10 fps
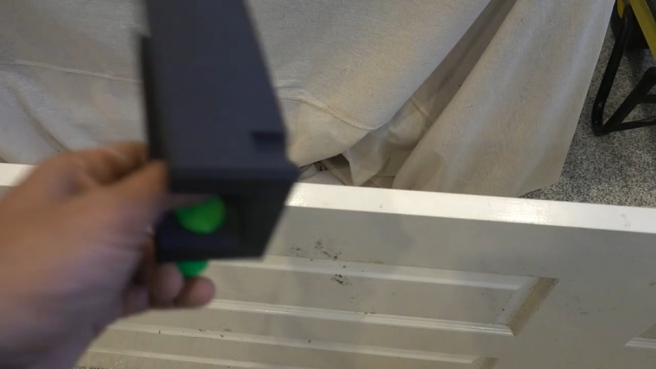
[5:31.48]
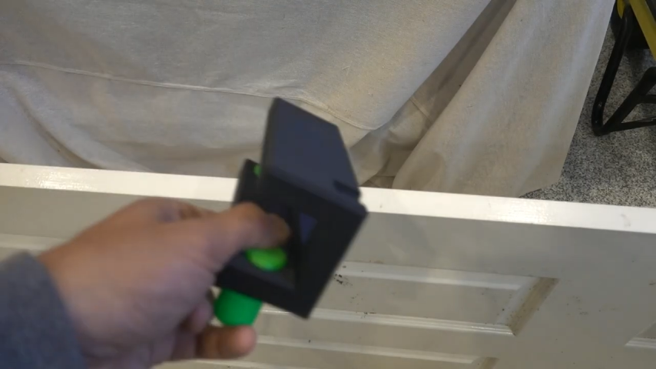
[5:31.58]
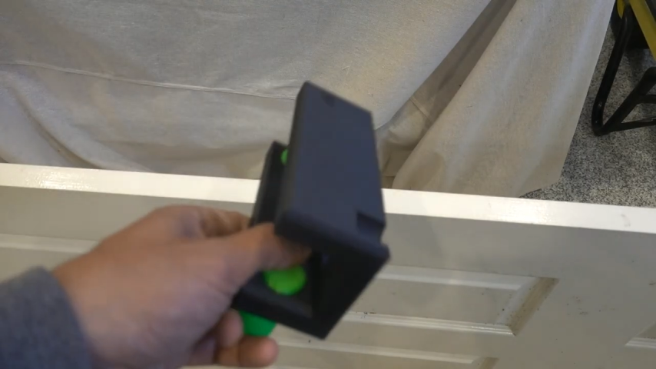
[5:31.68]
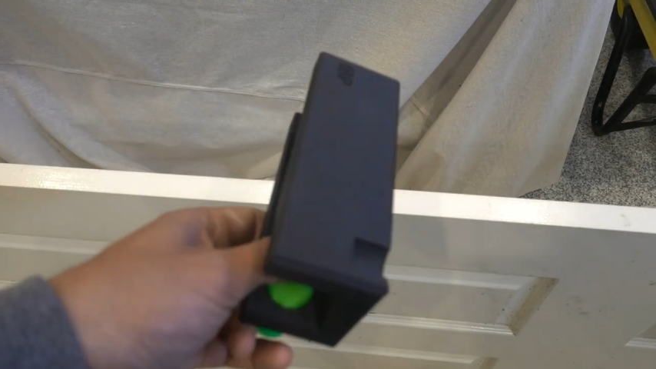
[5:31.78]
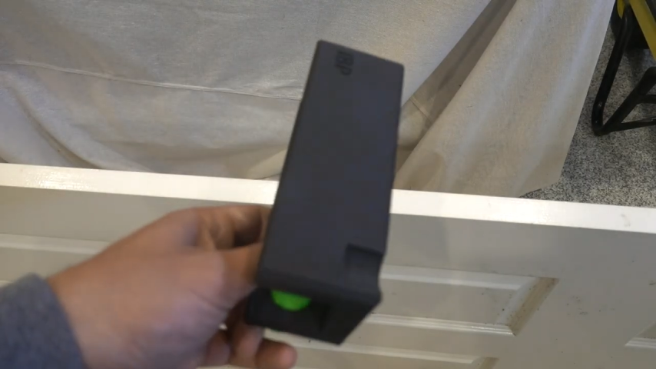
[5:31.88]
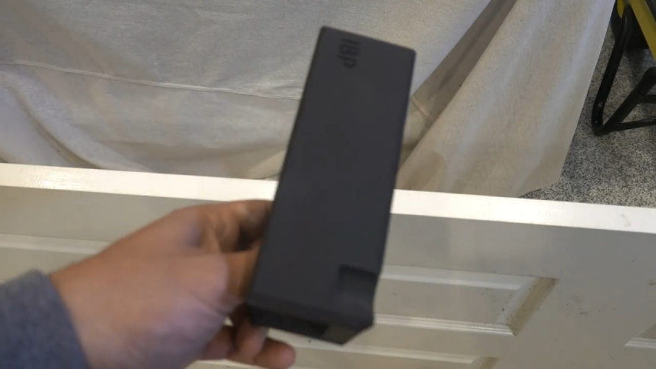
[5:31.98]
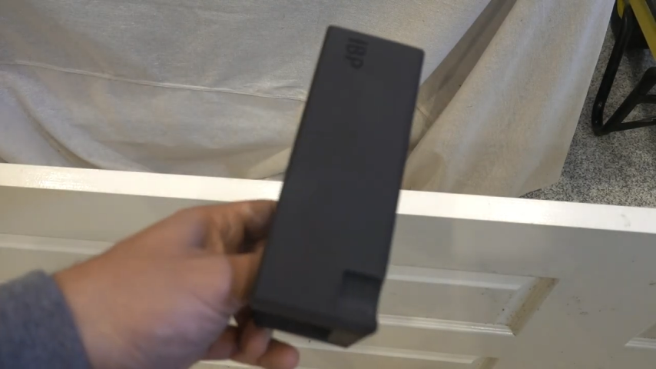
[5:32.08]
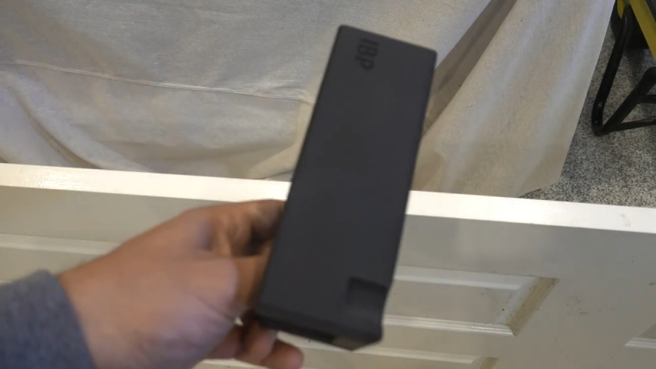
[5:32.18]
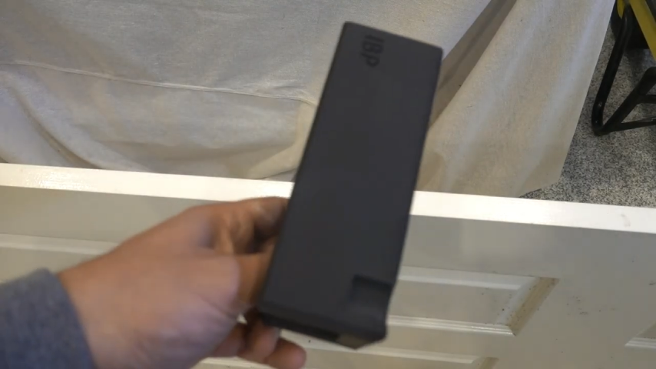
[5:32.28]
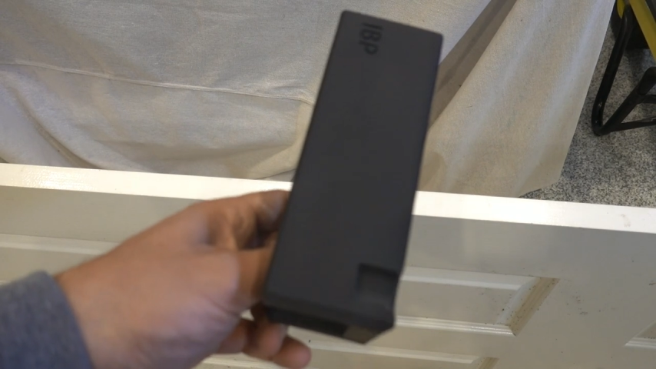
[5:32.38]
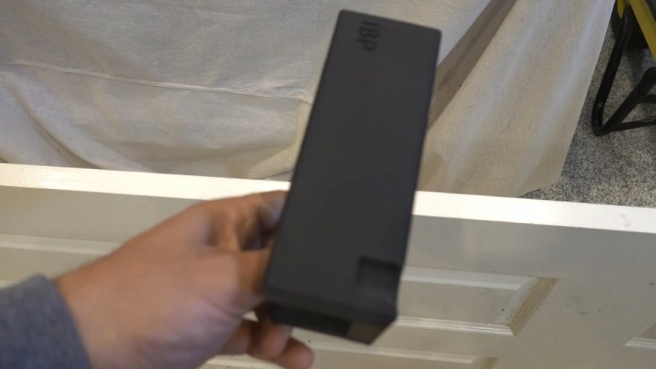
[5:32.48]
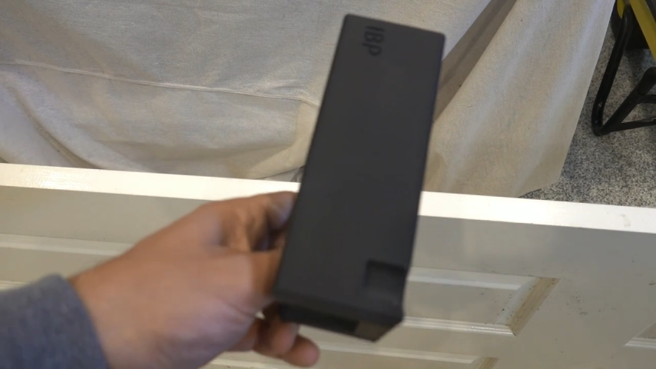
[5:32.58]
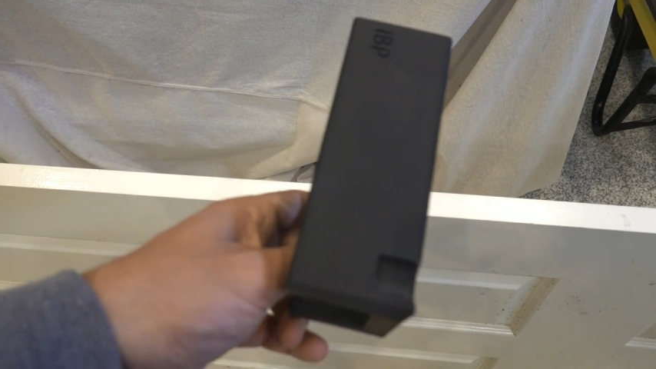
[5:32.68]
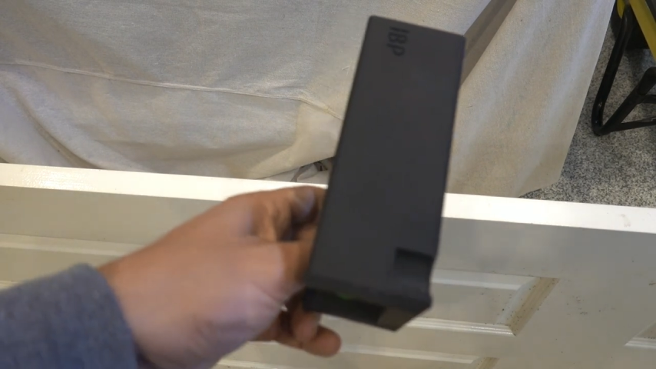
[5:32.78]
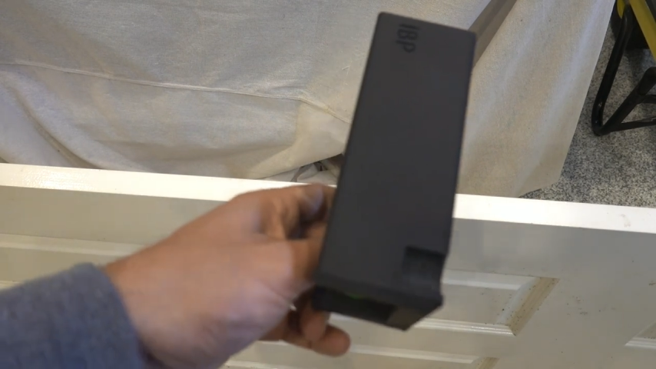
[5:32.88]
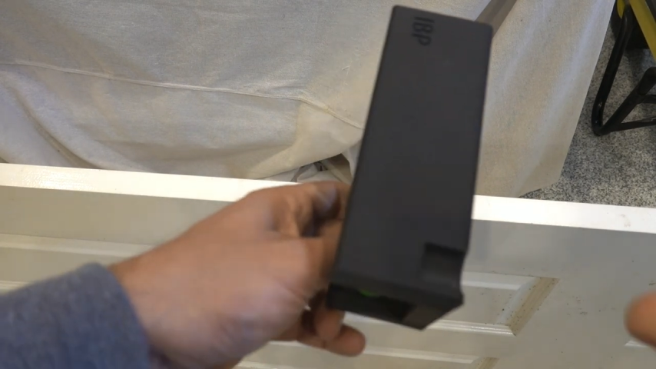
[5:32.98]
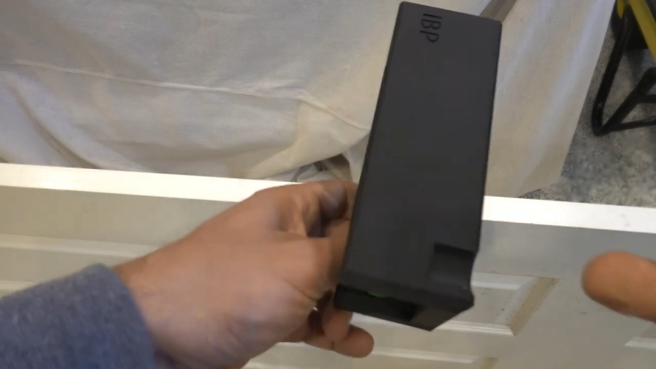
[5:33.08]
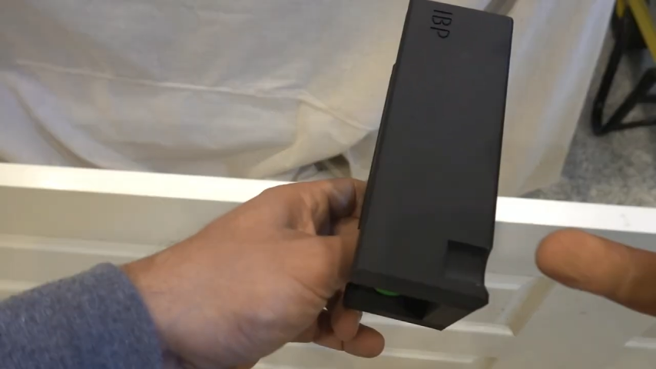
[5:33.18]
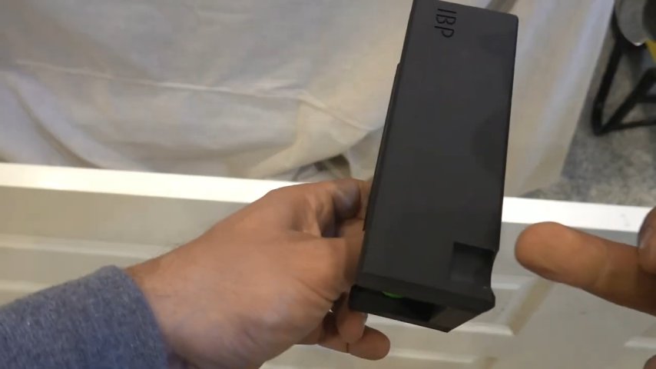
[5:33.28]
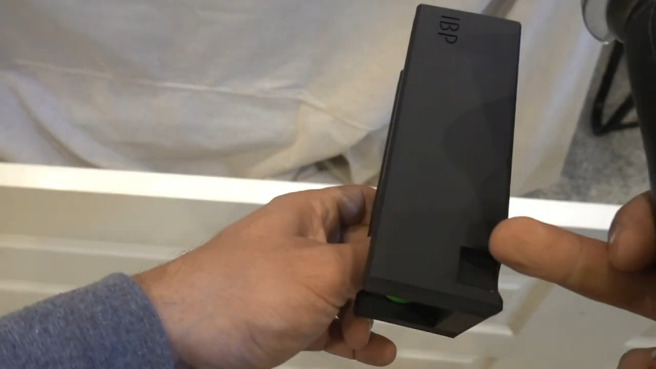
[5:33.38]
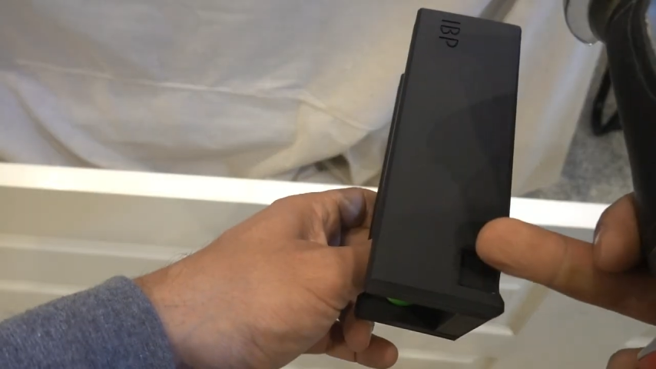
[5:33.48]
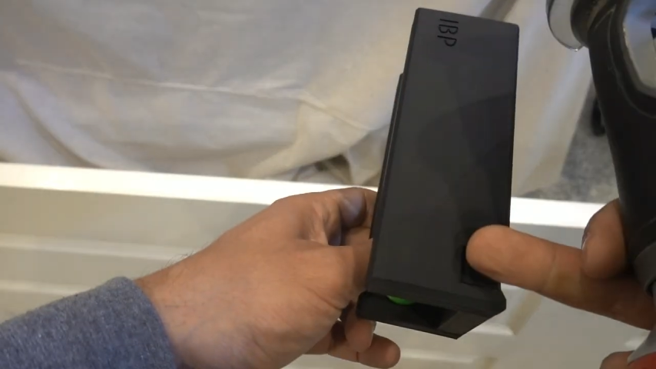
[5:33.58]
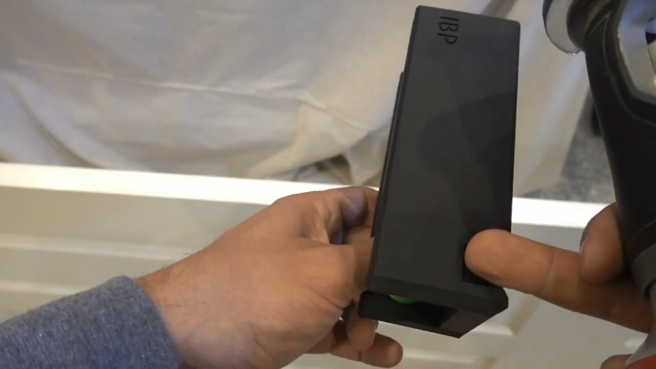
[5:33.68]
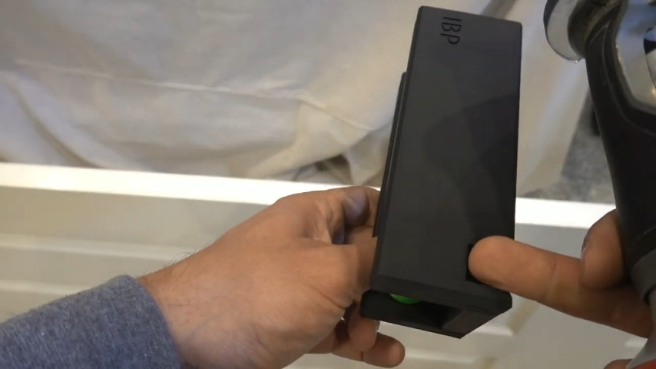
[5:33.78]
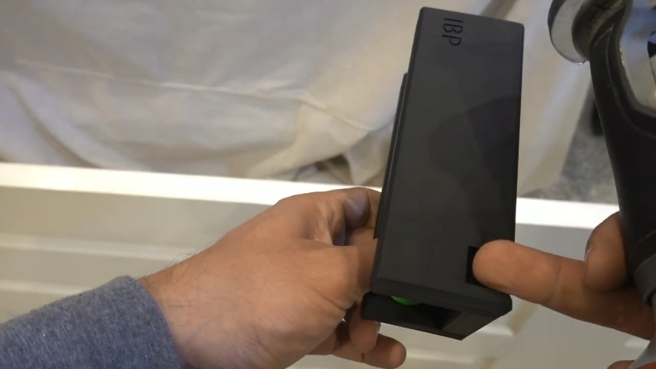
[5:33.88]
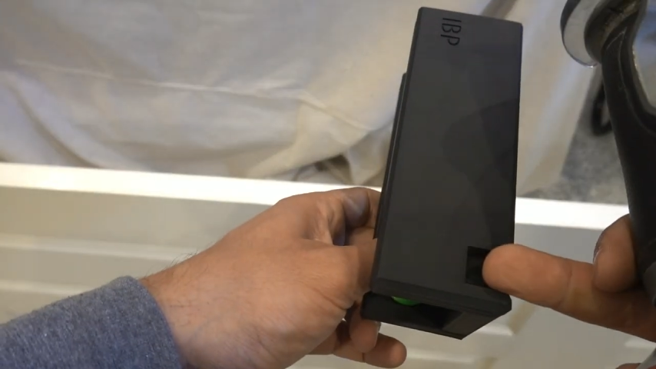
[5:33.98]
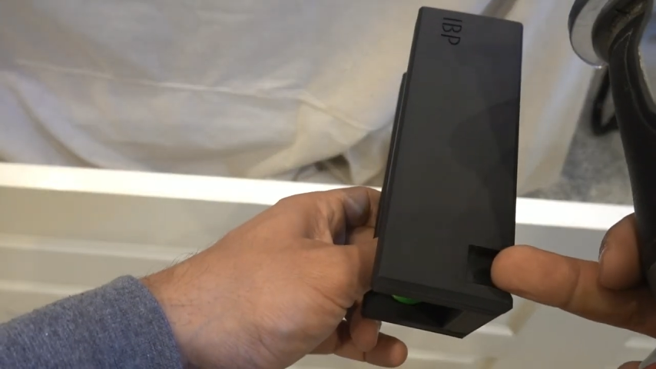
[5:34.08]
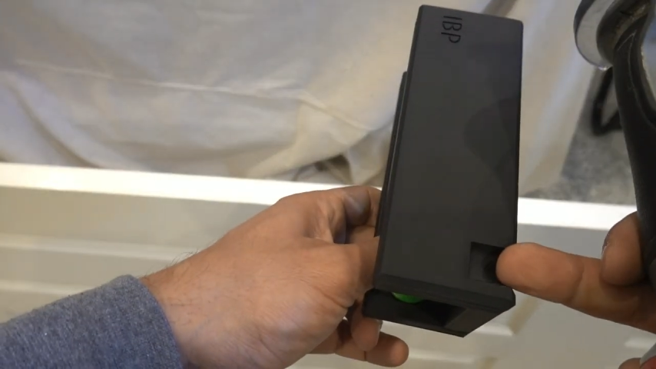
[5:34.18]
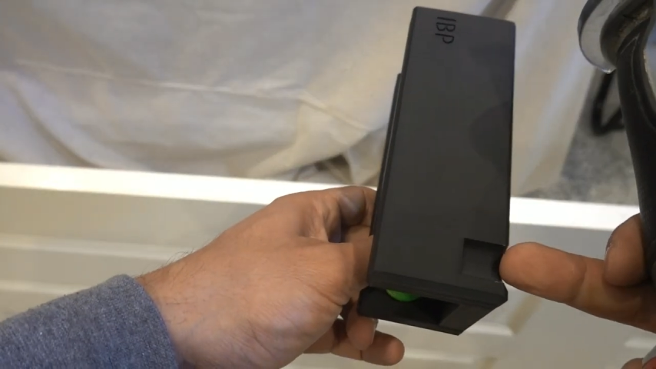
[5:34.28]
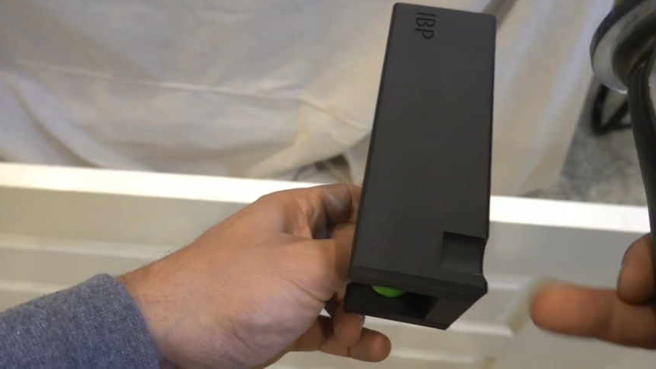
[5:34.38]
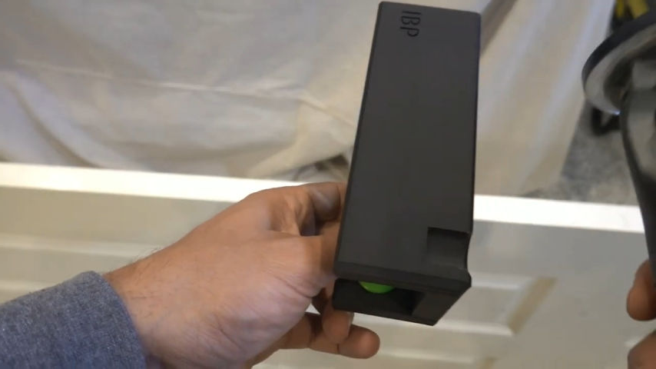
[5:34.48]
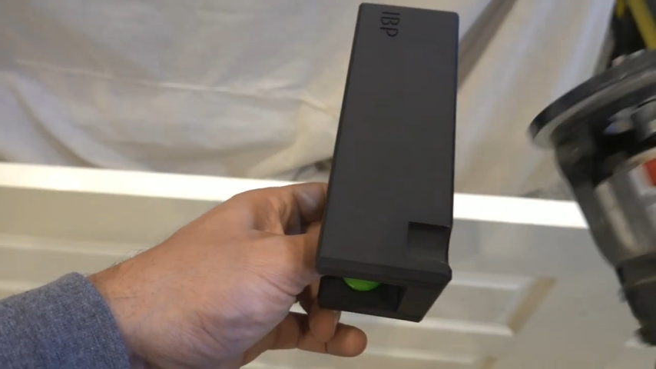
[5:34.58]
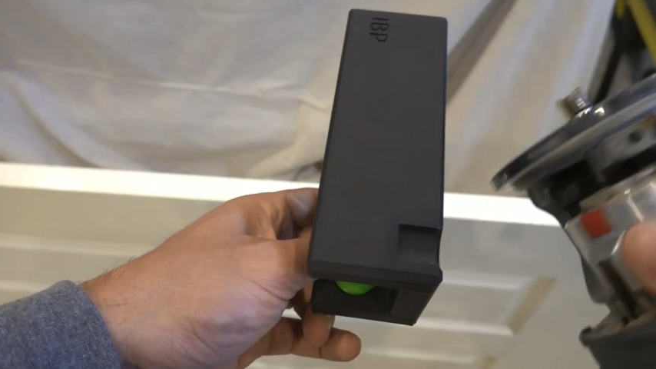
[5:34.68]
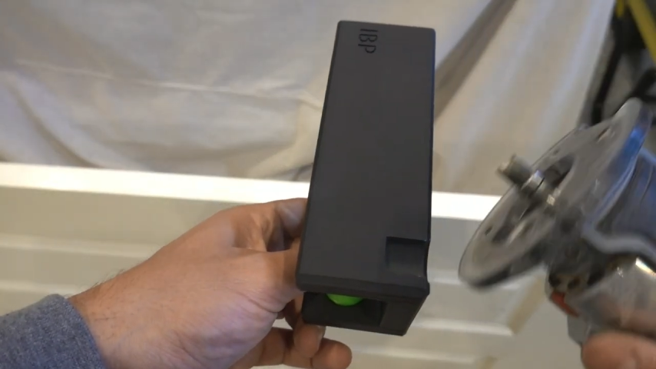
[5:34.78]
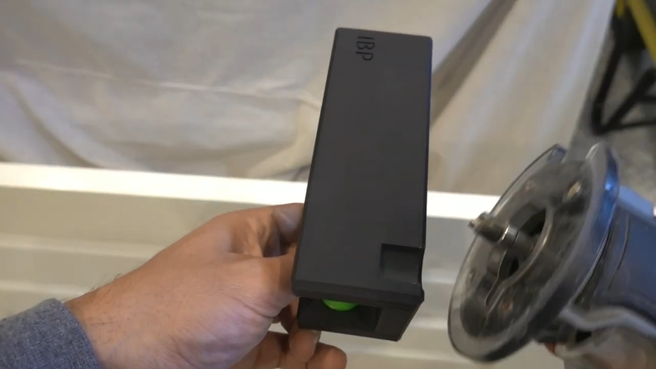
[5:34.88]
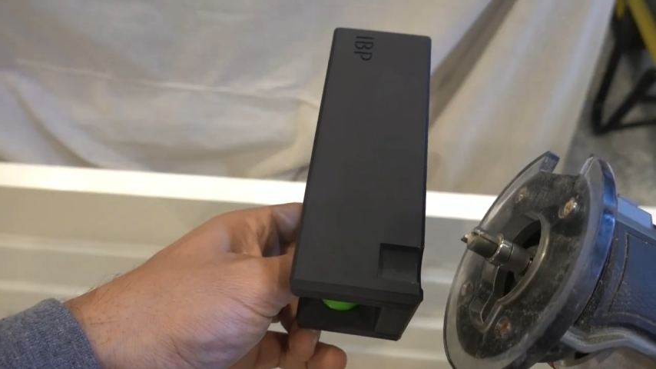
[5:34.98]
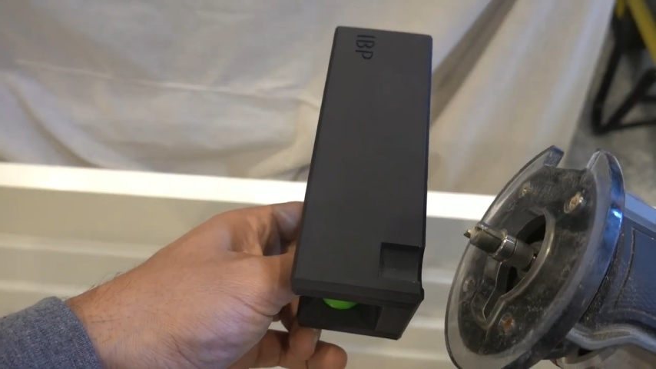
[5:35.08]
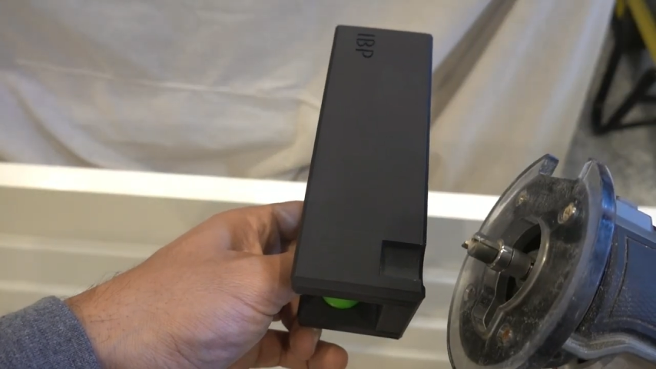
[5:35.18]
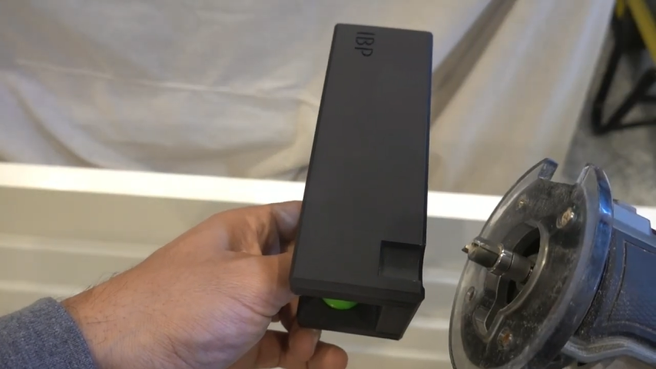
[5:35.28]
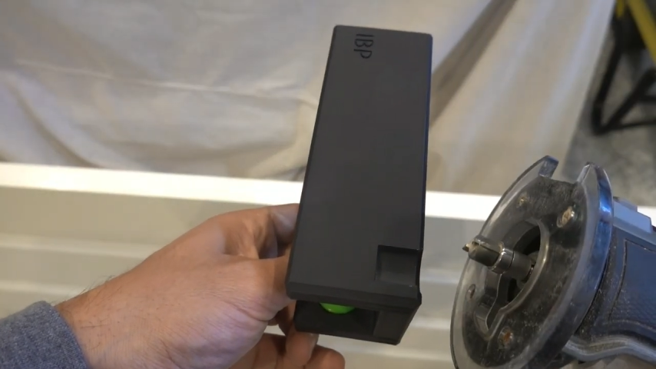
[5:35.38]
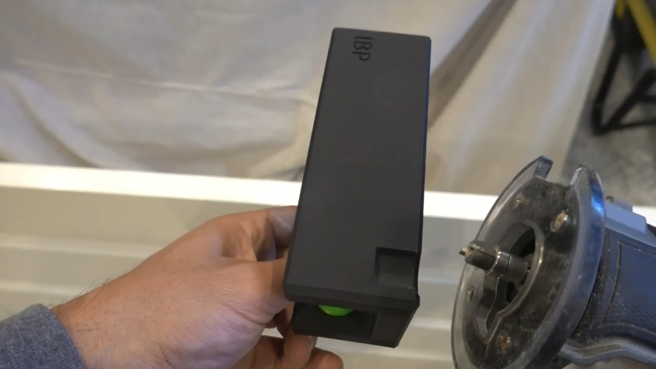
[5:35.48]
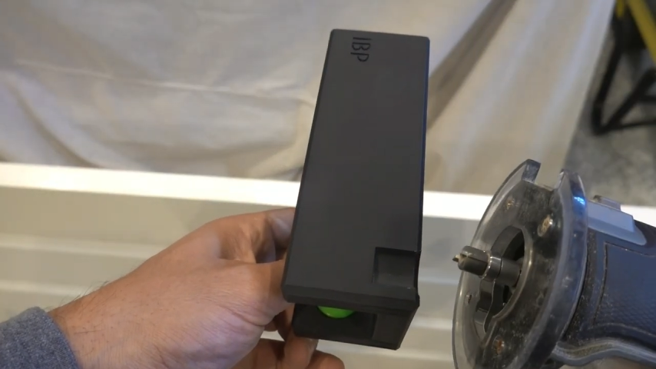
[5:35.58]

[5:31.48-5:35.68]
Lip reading: [unreadable: no face in view]